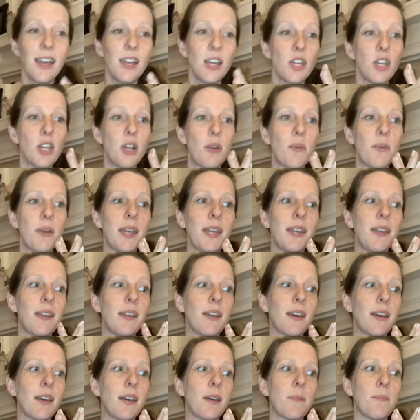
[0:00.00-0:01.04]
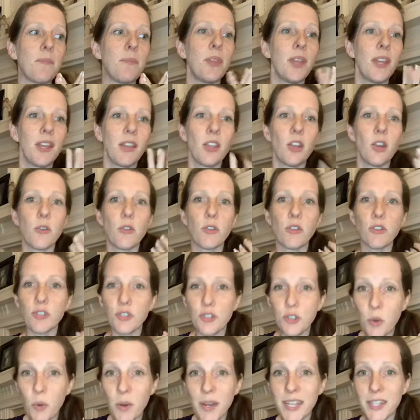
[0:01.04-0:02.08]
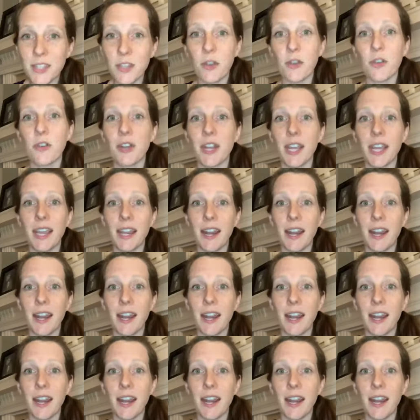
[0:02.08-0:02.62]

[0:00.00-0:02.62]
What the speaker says: you know, and, you know, your joints hurting